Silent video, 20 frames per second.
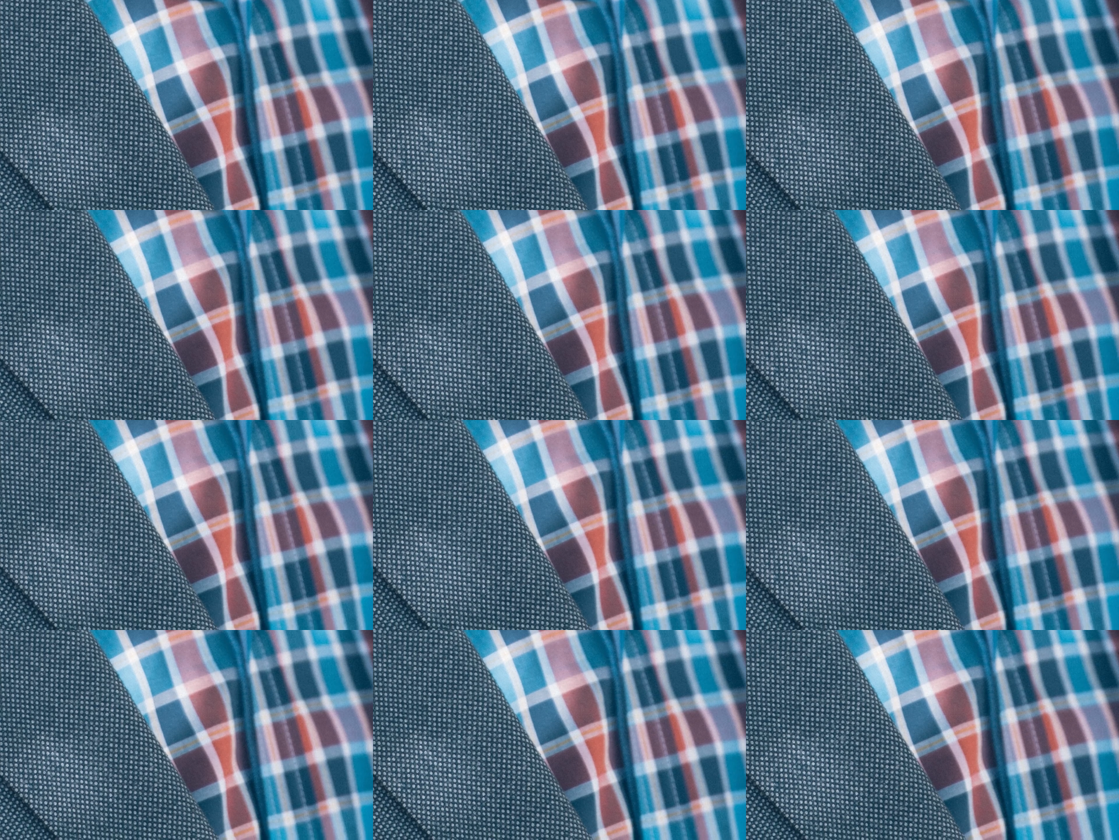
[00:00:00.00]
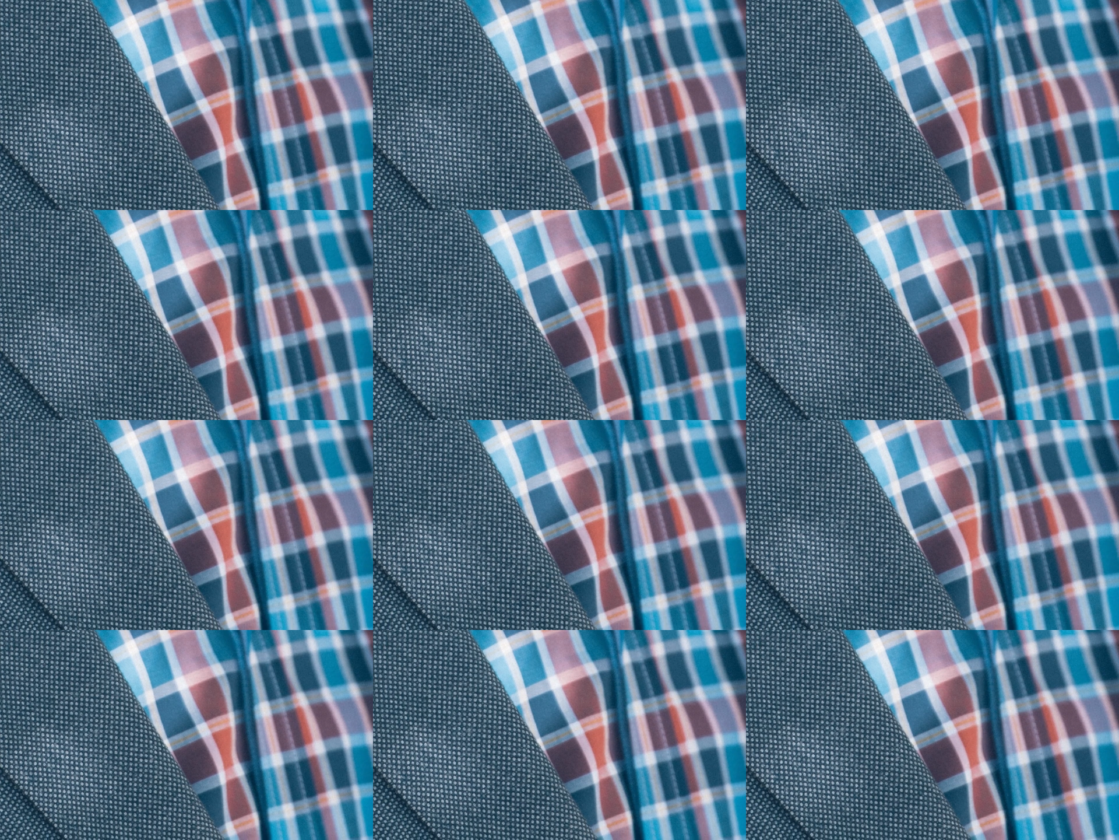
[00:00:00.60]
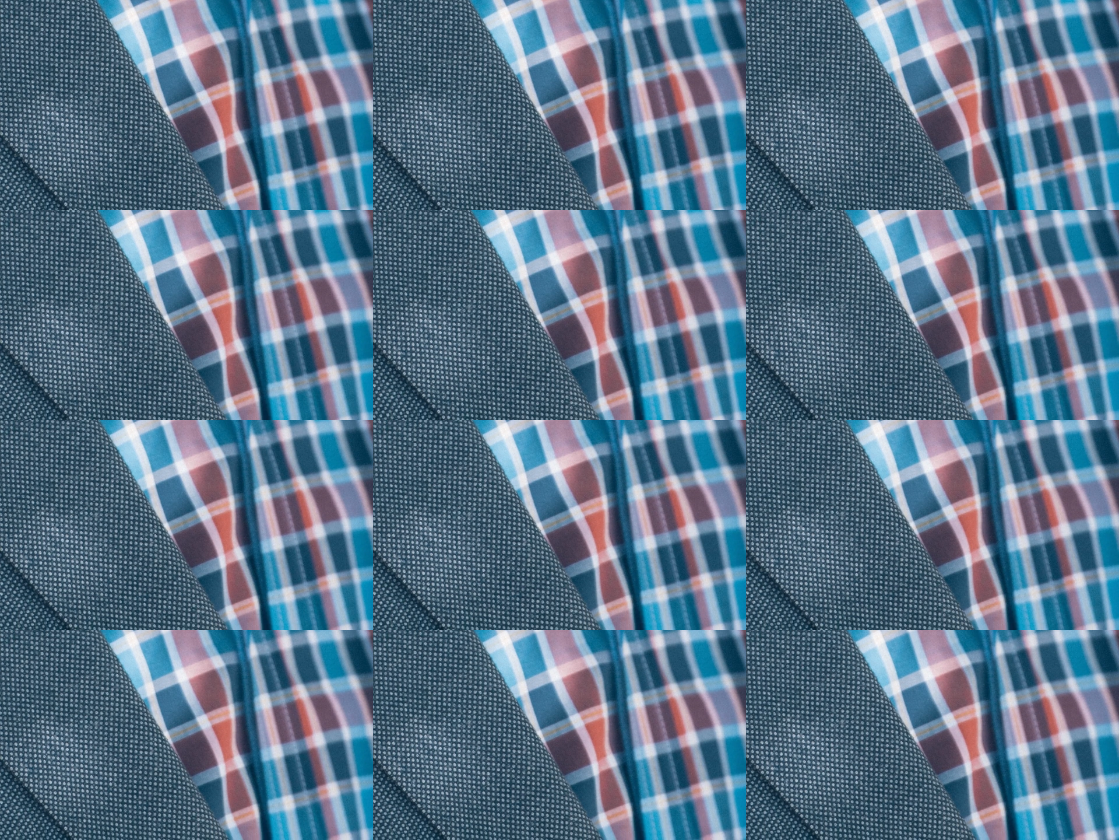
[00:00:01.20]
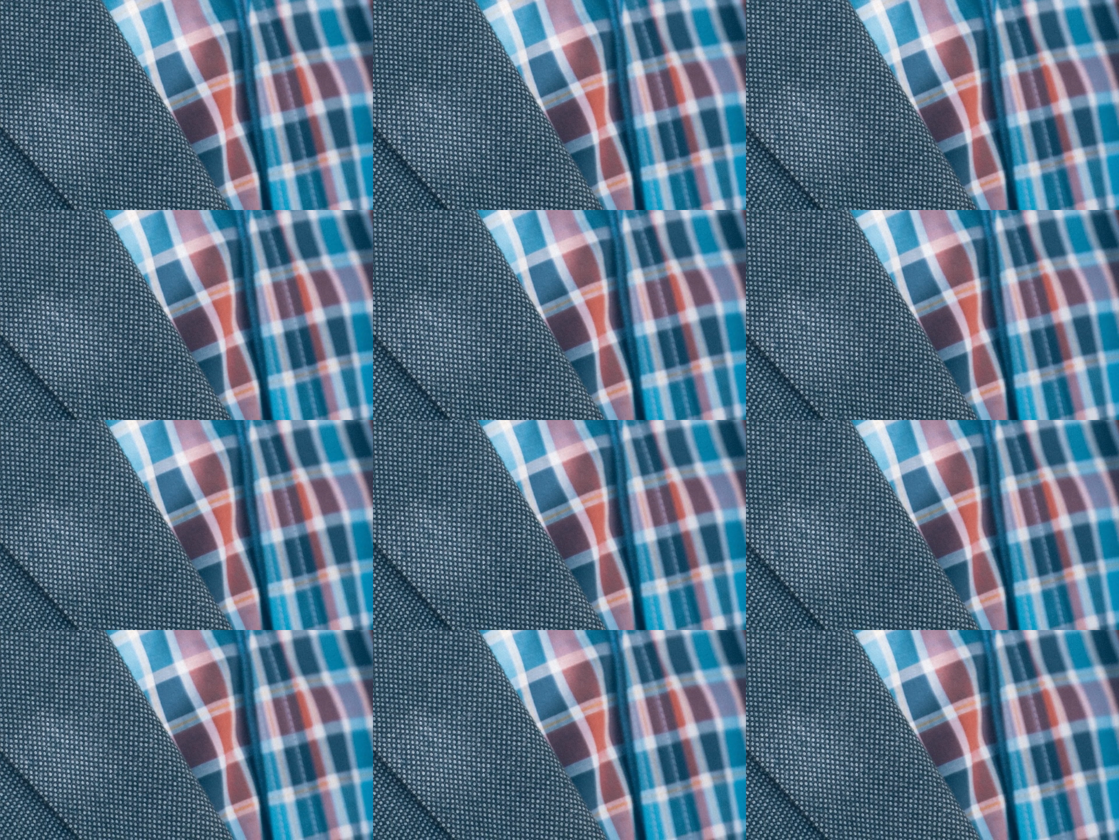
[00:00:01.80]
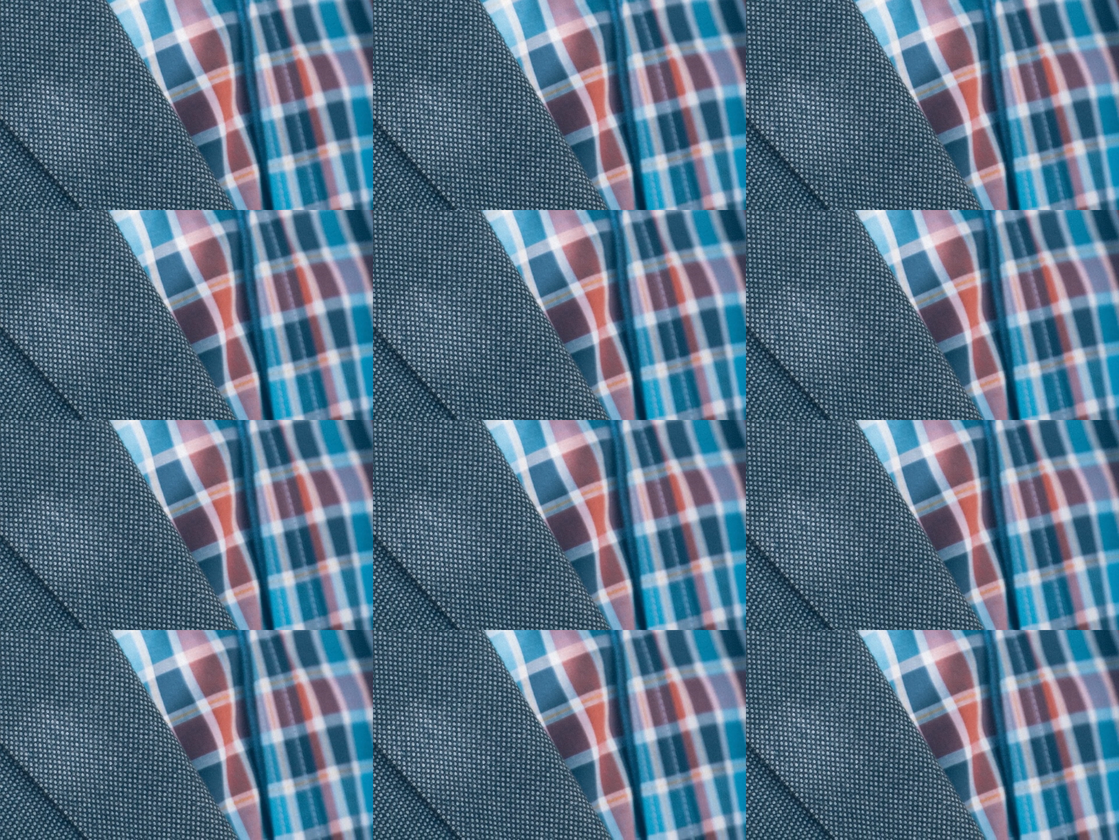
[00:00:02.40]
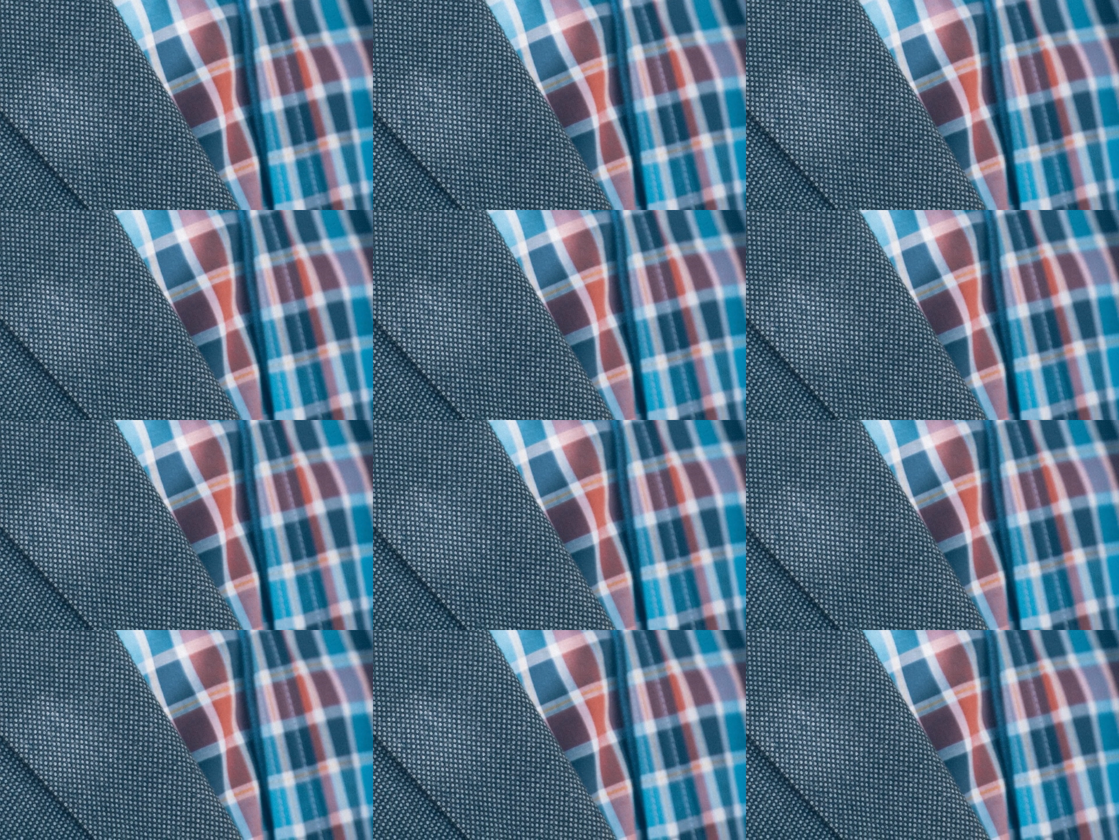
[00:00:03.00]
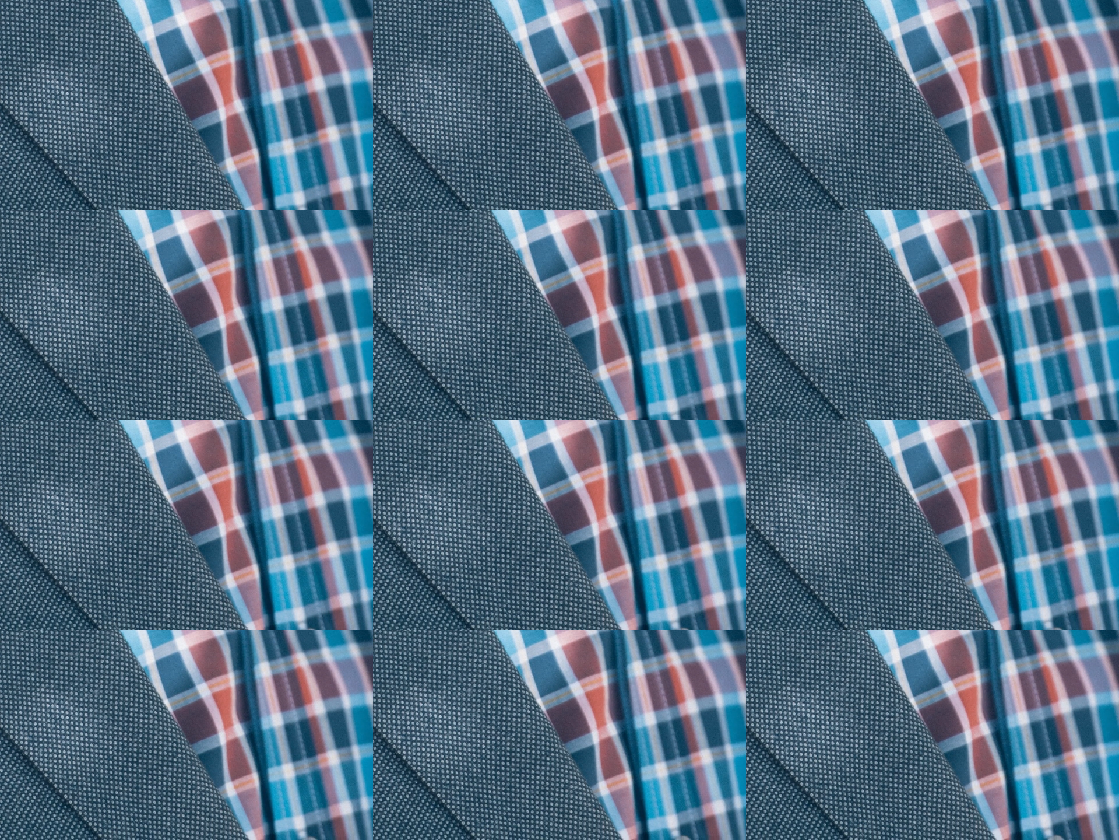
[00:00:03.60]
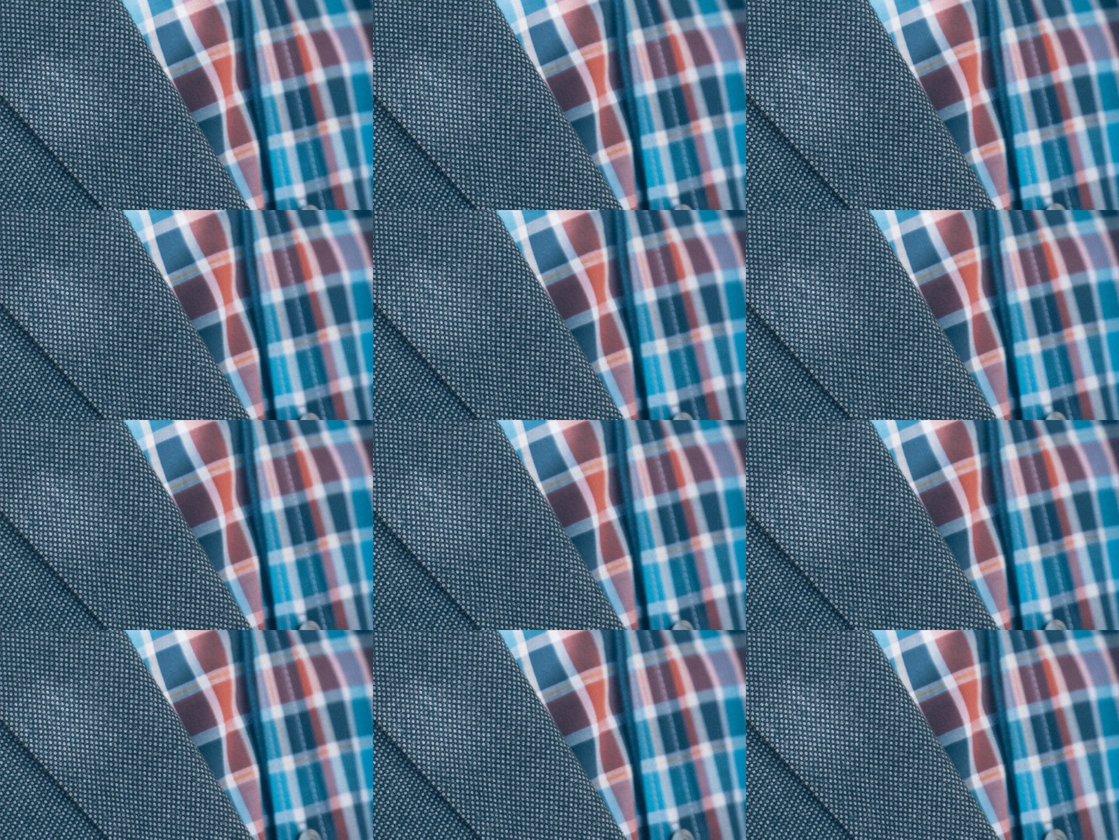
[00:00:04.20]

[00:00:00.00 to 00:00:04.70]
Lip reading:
No face is visible, so there are no lips to read.